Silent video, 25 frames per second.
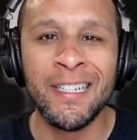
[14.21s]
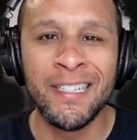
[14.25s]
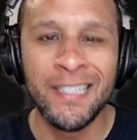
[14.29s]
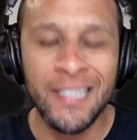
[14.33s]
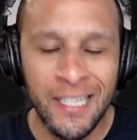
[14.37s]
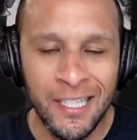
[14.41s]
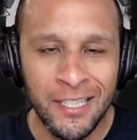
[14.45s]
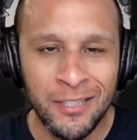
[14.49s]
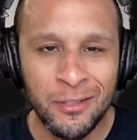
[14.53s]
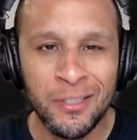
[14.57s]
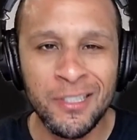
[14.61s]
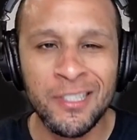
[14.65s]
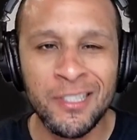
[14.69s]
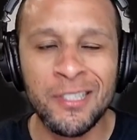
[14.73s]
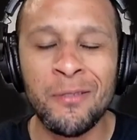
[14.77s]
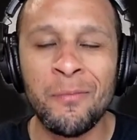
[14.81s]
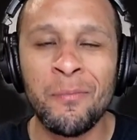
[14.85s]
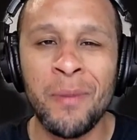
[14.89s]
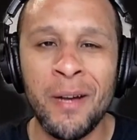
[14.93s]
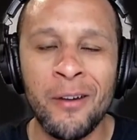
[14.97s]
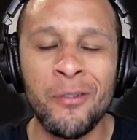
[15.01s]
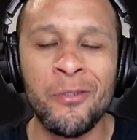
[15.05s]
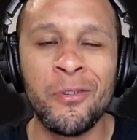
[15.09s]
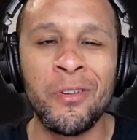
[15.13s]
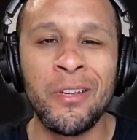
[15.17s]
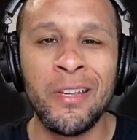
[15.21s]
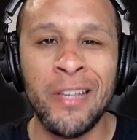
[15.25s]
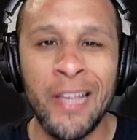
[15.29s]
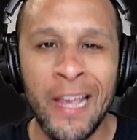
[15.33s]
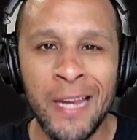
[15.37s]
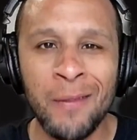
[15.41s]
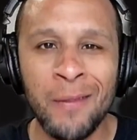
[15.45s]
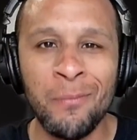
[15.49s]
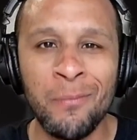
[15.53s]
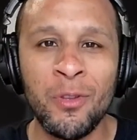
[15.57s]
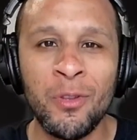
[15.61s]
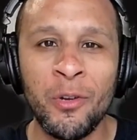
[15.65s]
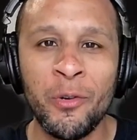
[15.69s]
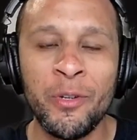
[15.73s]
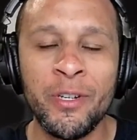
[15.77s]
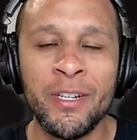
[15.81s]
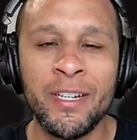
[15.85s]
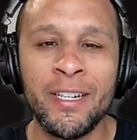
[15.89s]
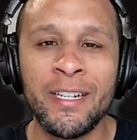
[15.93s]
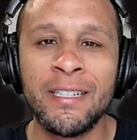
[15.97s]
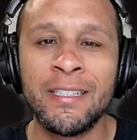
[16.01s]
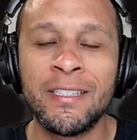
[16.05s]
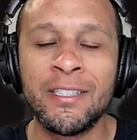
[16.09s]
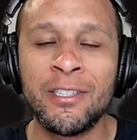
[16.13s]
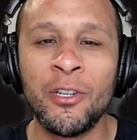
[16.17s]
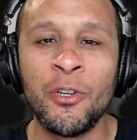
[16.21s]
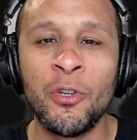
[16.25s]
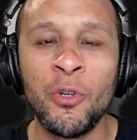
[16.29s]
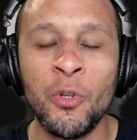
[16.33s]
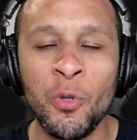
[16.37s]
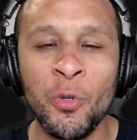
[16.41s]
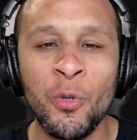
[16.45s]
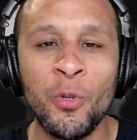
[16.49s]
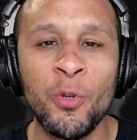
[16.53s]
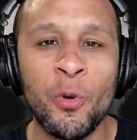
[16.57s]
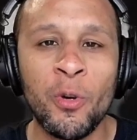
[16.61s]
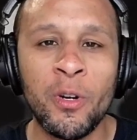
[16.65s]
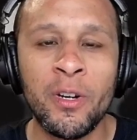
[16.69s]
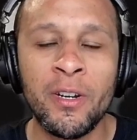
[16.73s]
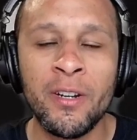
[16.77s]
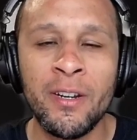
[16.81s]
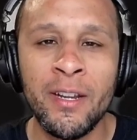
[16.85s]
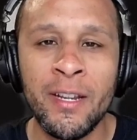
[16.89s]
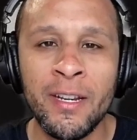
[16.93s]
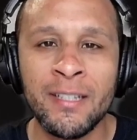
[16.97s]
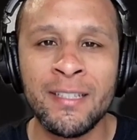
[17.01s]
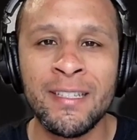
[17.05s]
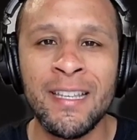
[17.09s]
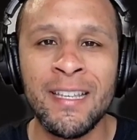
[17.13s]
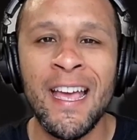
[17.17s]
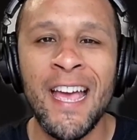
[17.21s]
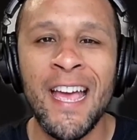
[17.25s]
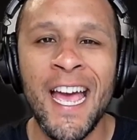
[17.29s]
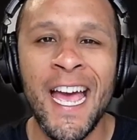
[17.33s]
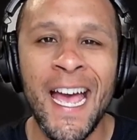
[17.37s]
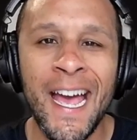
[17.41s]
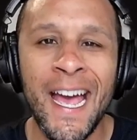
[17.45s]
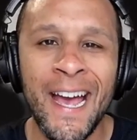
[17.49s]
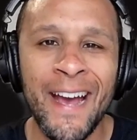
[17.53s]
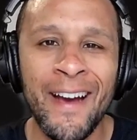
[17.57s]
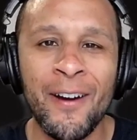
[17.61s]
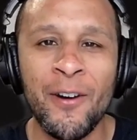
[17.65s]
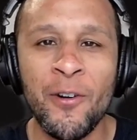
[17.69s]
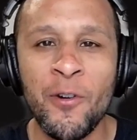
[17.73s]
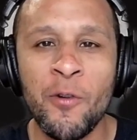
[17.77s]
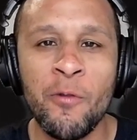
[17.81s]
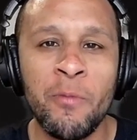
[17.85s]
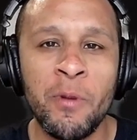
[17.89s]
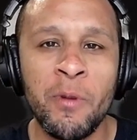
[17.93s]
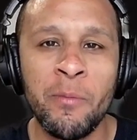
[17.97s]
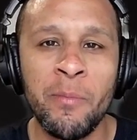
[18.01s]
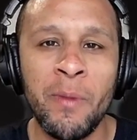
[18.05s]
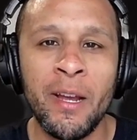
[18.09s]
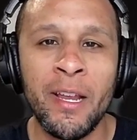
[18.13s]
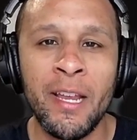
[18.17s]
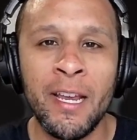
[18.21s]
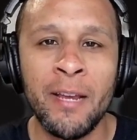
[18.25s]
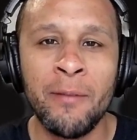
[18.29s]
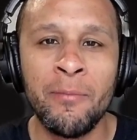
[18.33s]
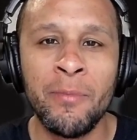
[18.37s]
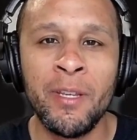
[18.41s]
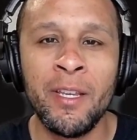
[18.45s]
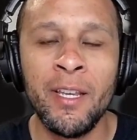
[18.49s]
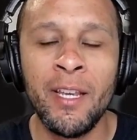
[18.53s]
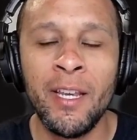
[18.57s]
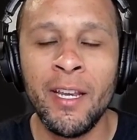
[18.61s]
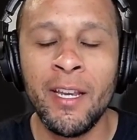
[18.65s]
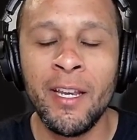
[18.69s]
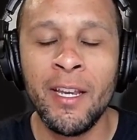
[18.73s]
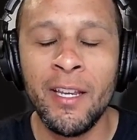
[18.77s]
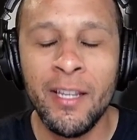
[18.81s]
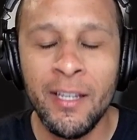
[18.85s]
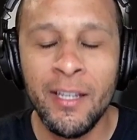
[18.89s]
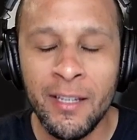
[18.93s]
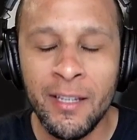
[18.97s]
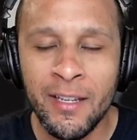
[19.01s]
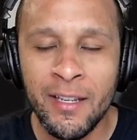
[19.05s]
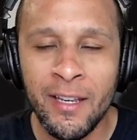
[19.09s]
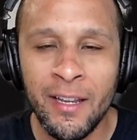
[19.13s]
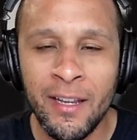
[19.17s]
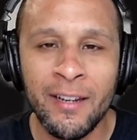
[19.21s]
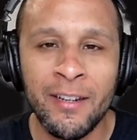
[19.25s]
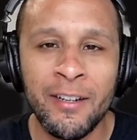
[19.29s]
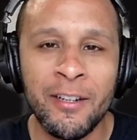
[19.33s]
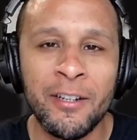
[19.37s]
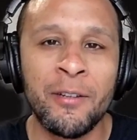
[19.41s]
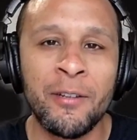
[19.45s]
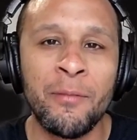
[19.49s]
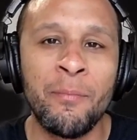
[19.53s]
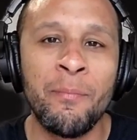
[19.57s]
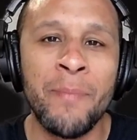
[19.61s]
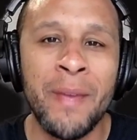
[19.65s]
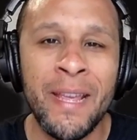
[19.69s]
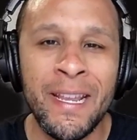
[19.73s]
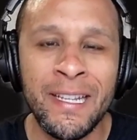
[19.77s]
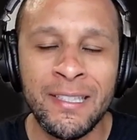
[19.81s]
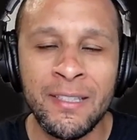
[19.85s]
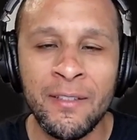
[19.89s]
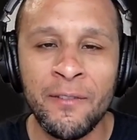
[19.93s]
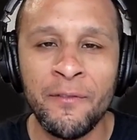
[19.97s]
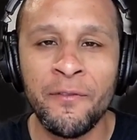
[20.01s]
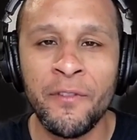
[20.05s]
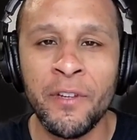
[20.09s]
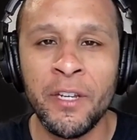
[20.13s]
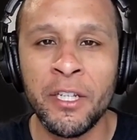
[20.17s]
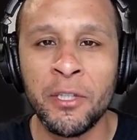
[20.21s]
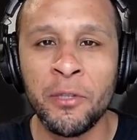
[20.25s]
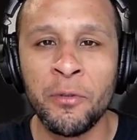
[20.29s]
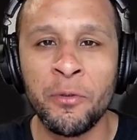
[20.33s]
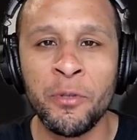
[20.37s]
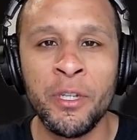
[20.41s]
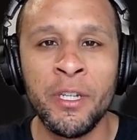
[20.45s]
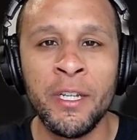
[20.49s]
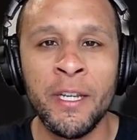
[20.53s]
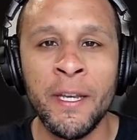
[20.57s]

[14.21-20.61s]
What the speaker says: This is about game 3 against the New York Knicks at home in Miami. Heat getting an amazing victory.